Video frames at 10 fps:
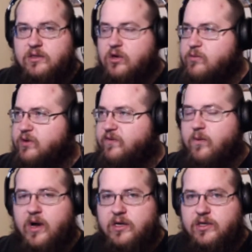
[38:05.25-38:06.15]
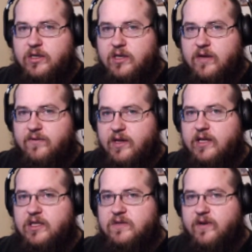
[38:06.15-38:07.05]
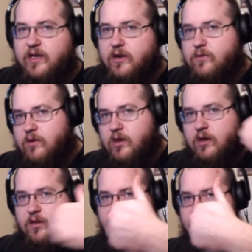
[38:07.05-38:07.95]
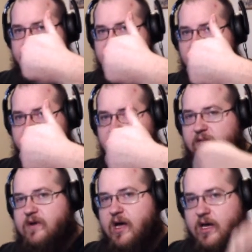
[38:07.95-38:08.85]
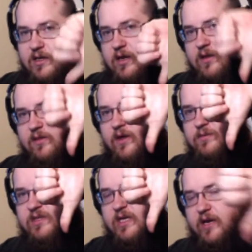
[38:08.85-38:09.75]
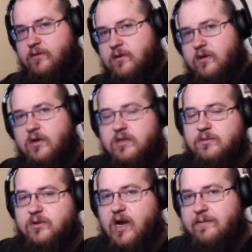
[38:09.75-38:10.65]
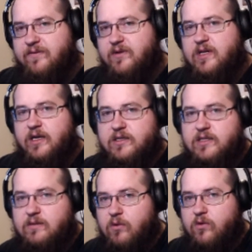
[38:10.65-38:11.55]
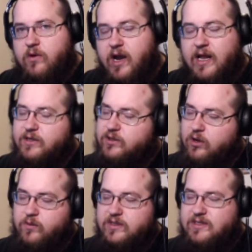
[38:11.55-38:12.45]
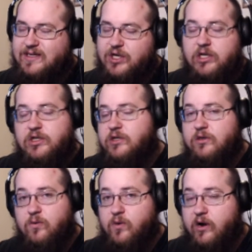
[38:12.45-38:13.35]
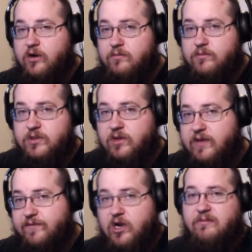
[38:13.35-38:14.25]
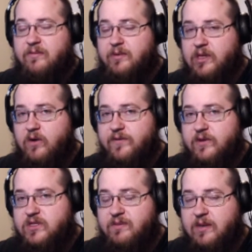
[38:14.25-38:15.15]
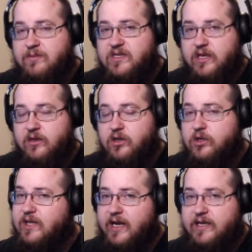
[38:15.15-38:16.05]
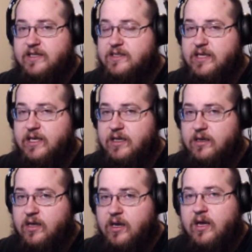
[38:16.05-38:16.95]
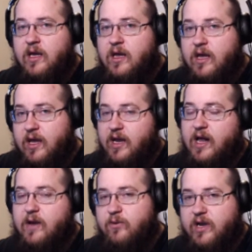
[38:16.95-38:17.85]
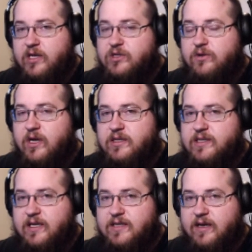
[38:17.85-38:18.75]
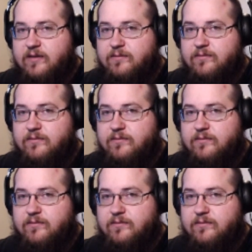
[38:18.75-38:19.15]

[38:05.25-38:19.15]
so much for watching. If you like this video, thumbs up. If not, thumbs down. Subscribe if you'd like to see more. And as always, suggestions are welcome. So leave a comment below if there's something in particular you'd like to see. And I will catch you guys next time.